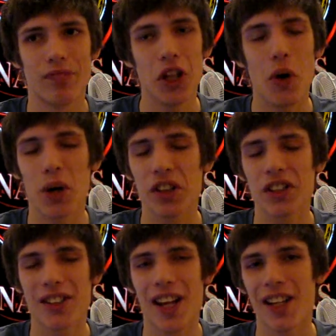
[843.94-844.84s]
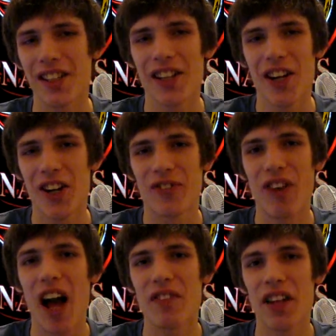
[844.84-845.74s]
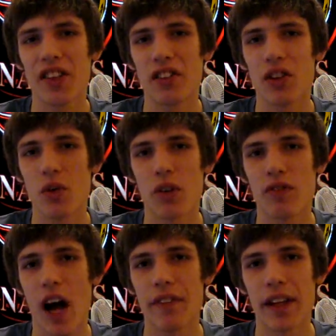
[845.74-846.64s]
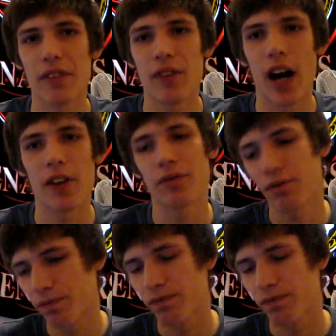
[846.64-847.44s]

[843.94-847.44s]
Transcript: you know what, I'm going to say 582 or 585.